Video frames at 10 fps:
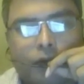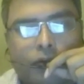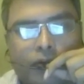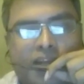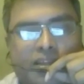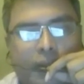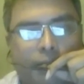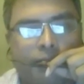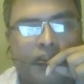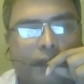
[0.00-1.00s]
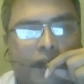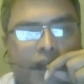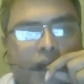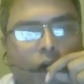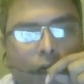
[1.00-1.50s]
be able to get
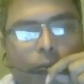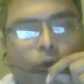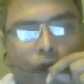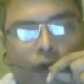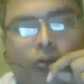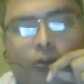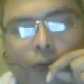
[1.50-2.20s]
something on board.